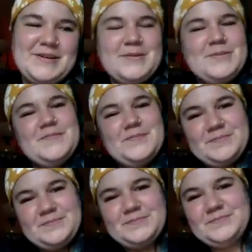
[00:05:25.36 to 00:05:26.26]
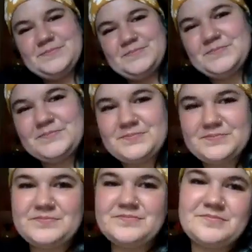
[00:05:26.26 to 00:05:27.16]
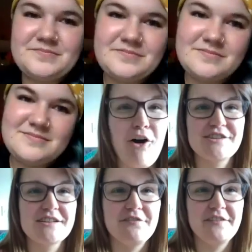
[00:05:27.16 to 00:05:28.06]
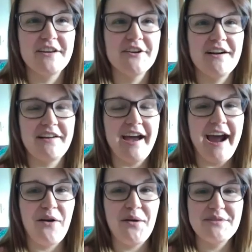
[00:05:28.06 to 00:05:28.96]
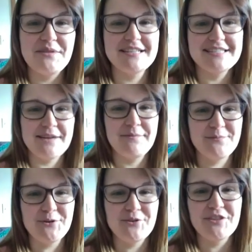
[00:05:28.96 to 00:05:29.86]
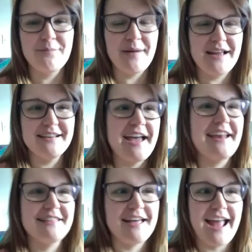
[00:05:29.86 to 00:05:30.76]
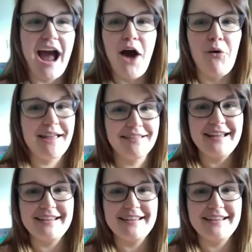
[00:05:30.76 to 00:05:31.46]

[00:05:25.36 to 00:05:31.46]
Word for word: took me like all summer last year to actually figure out how I'm going to set my booth up and get it like how I like it.